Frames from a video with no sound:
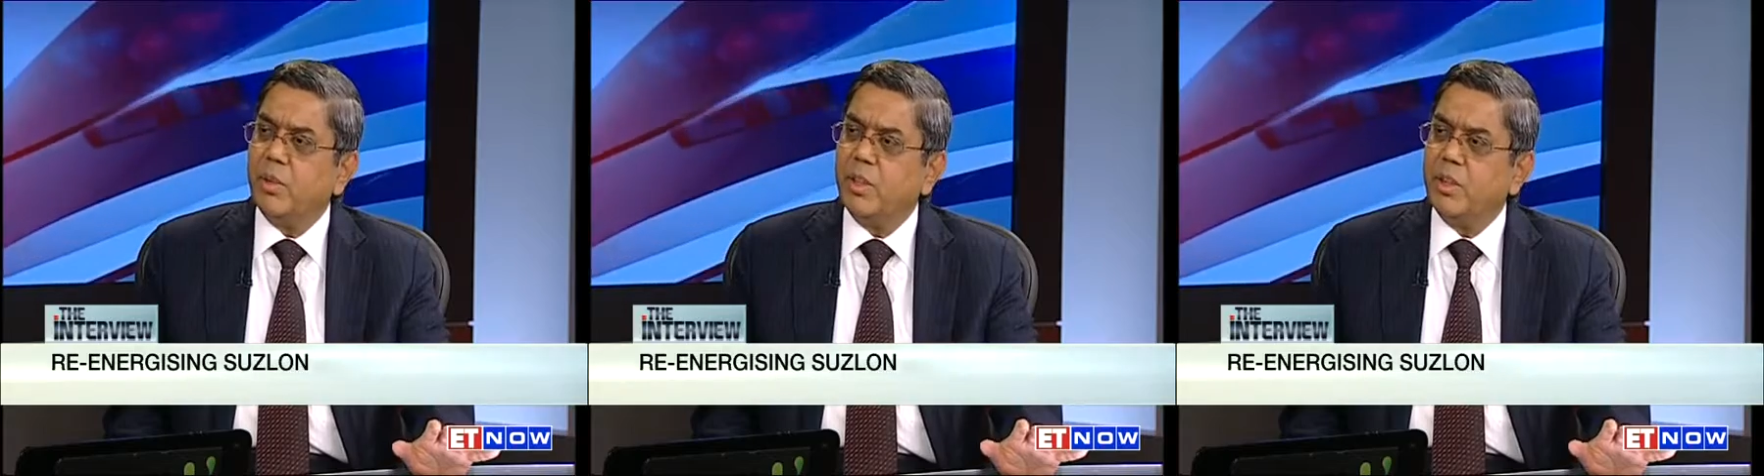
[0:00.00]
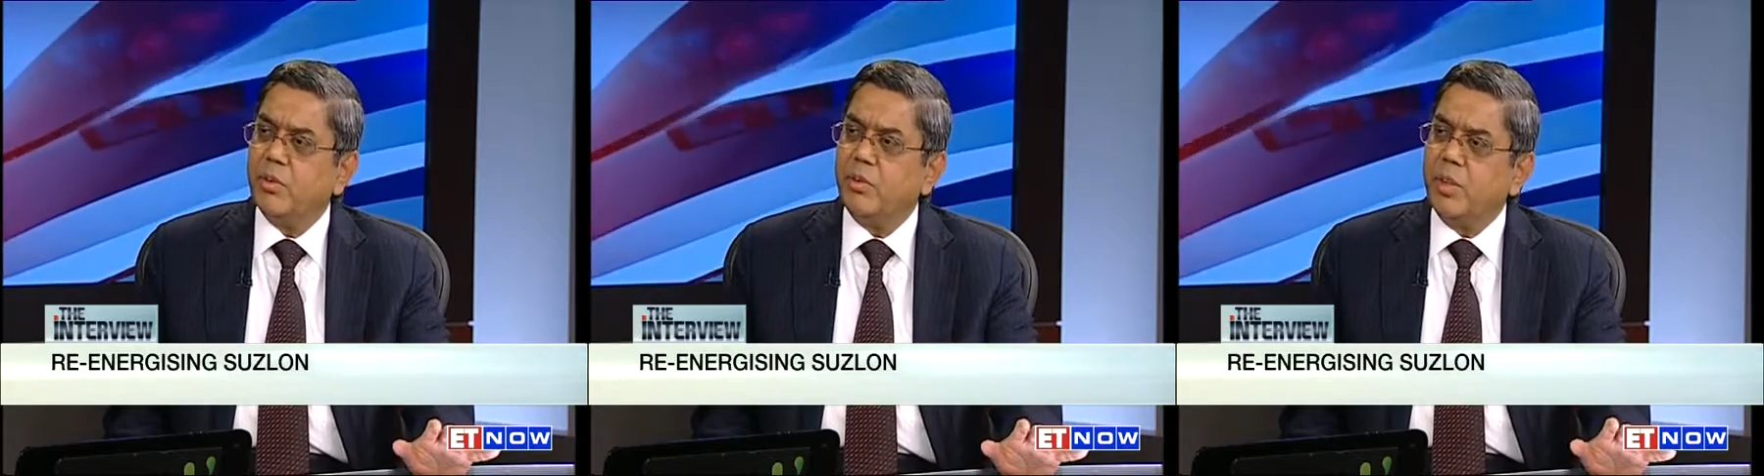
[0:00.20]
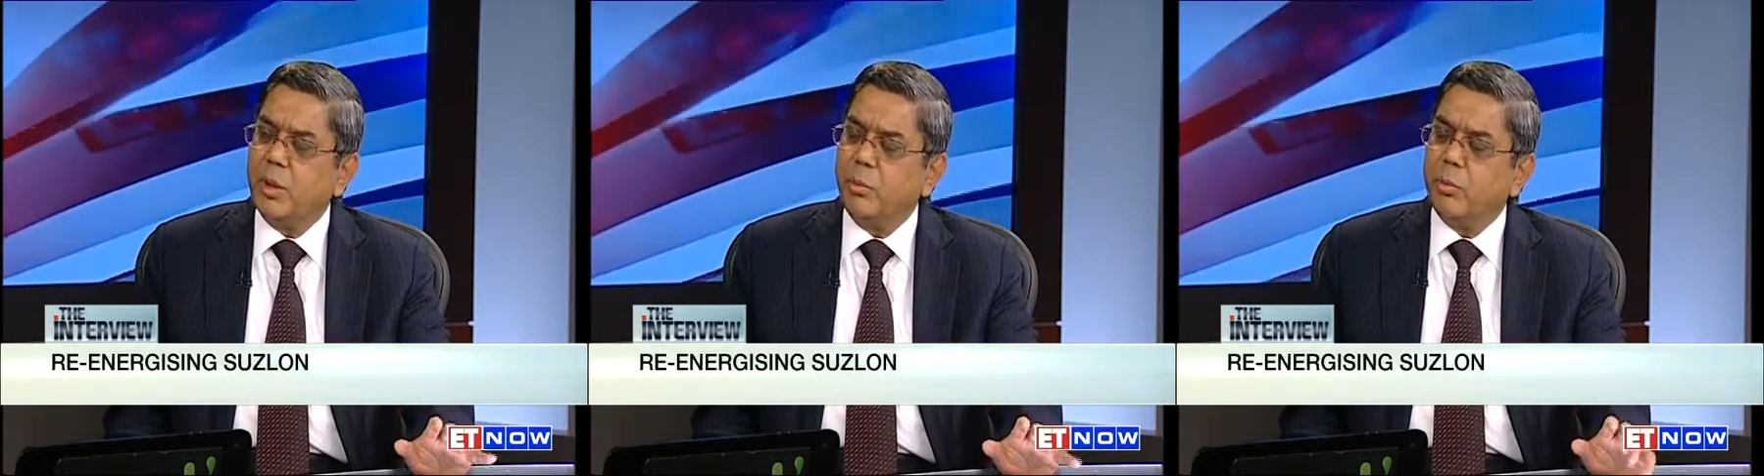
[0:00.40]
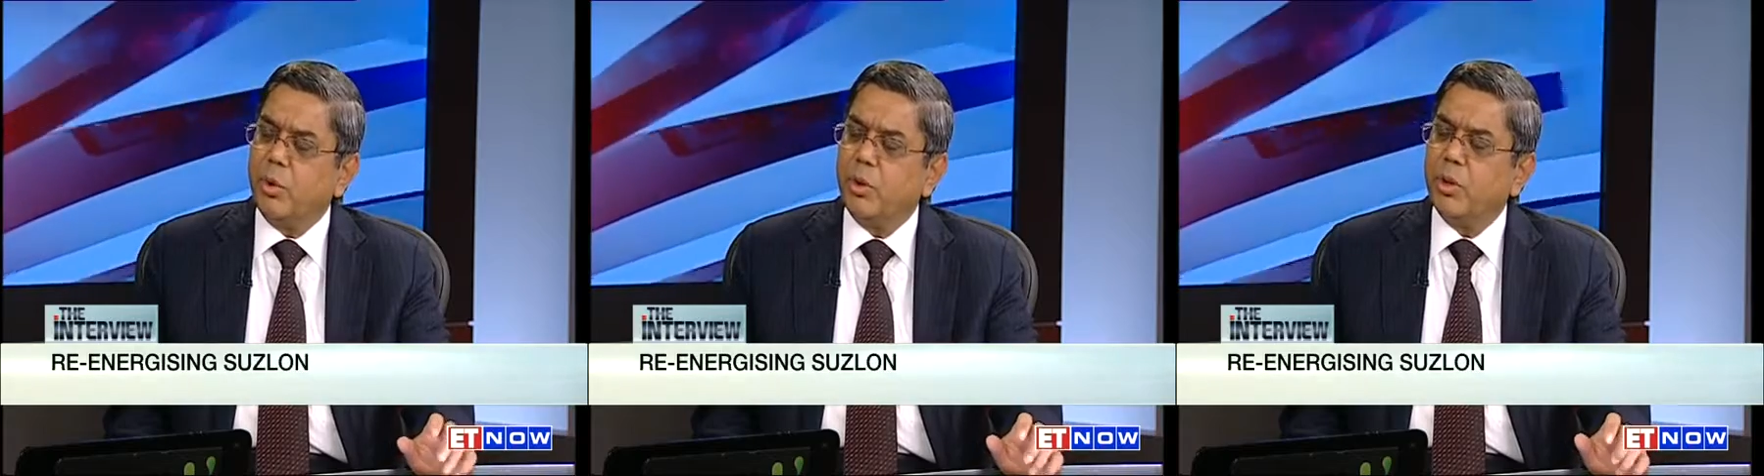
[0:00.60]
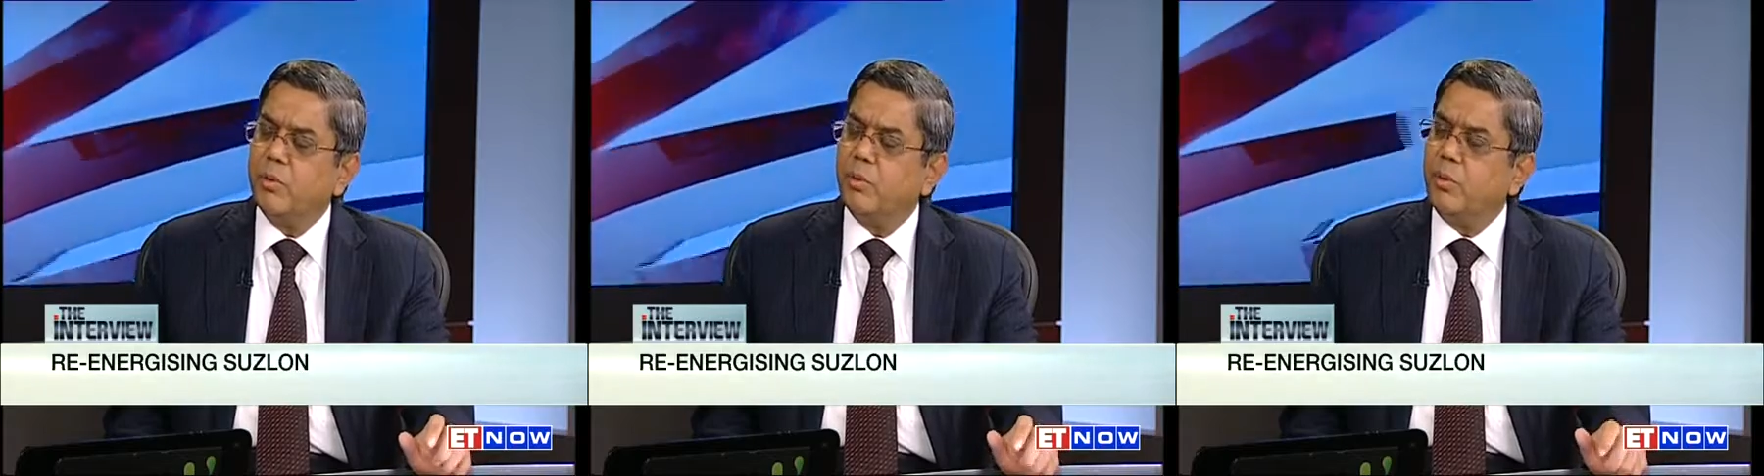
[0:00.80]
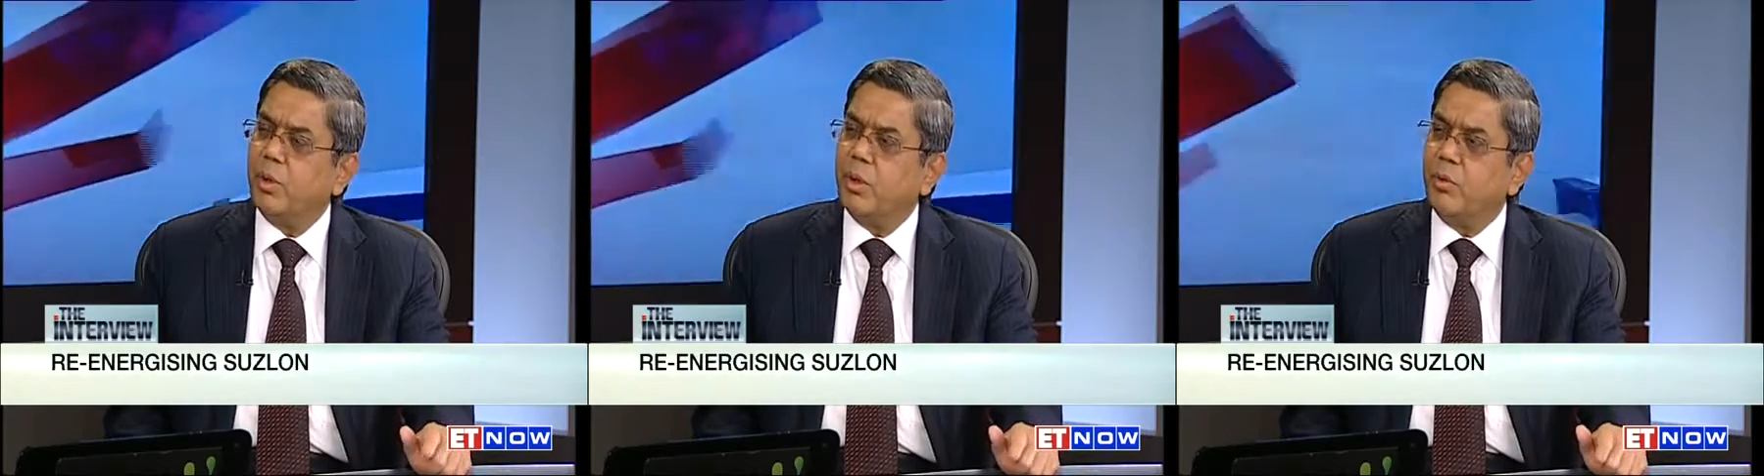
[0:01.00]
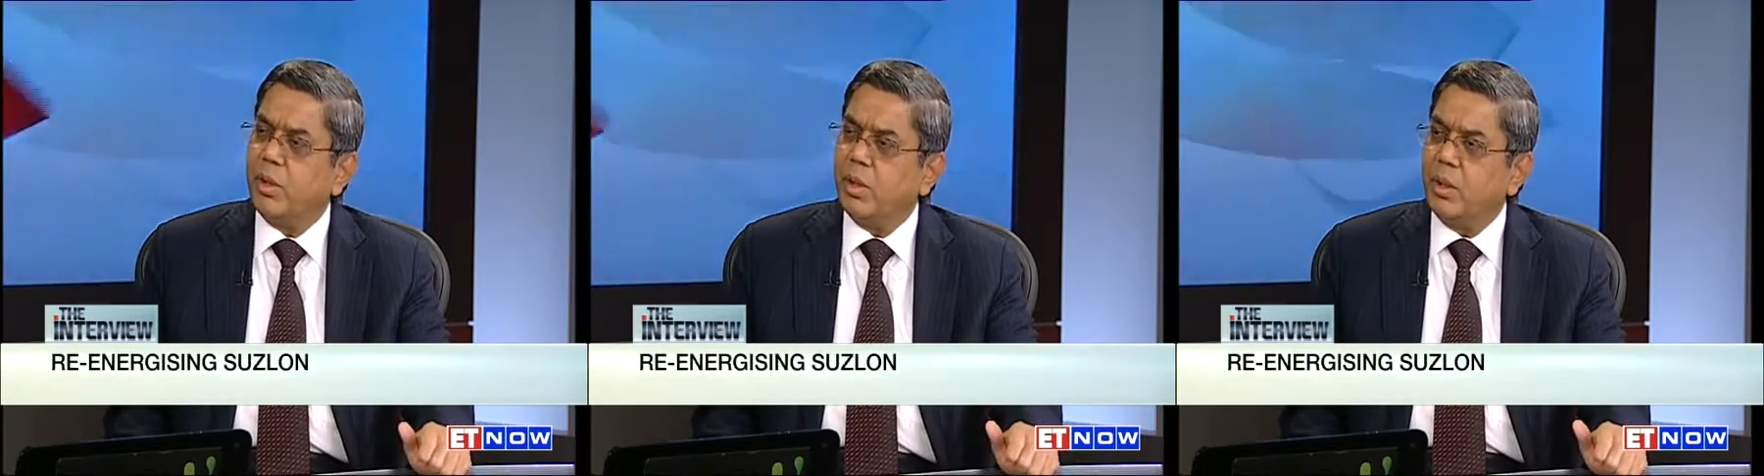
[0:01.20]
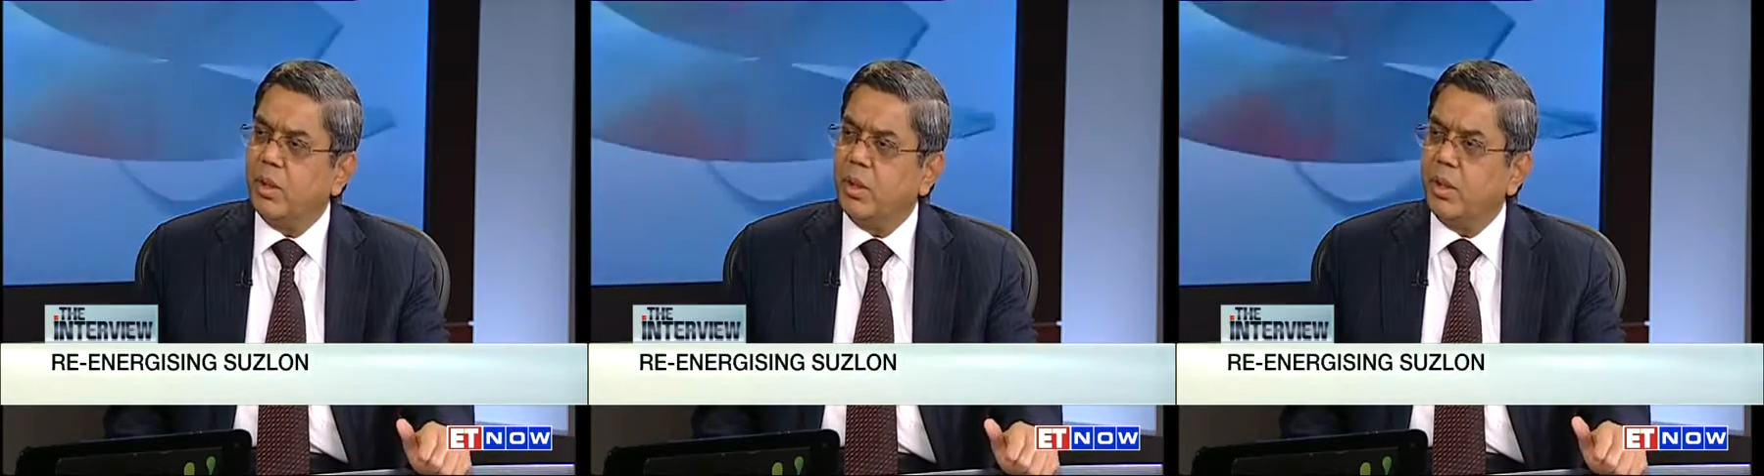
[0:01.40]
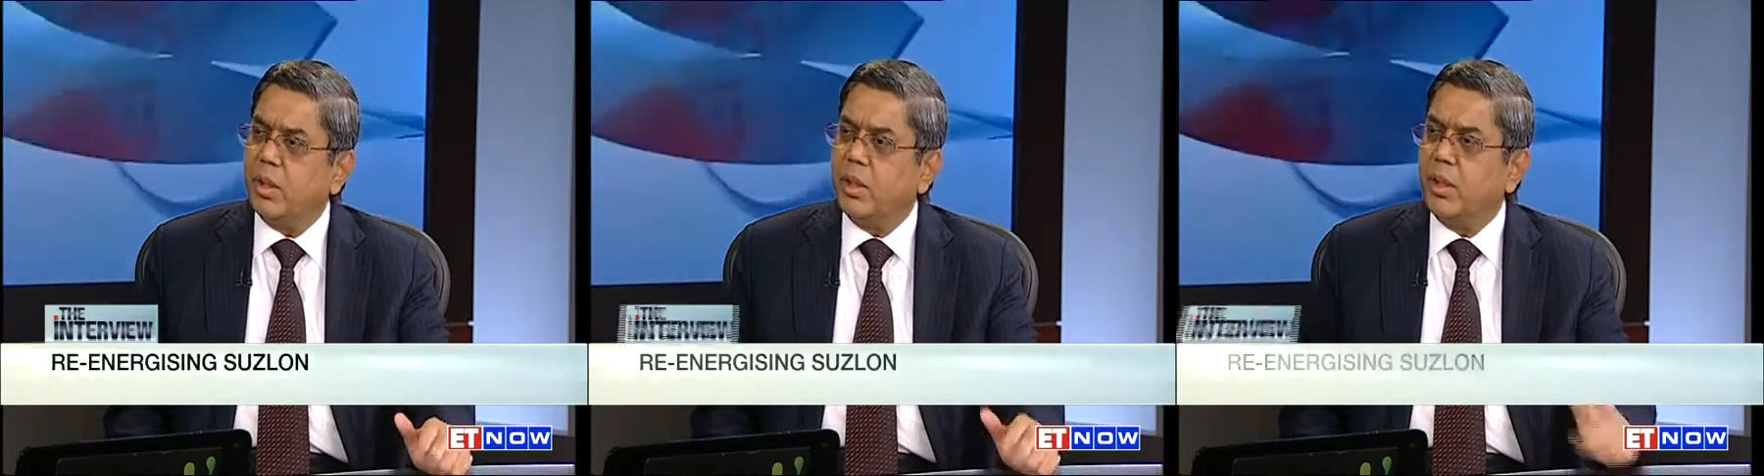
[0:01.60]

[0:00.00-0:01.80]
which is very important for our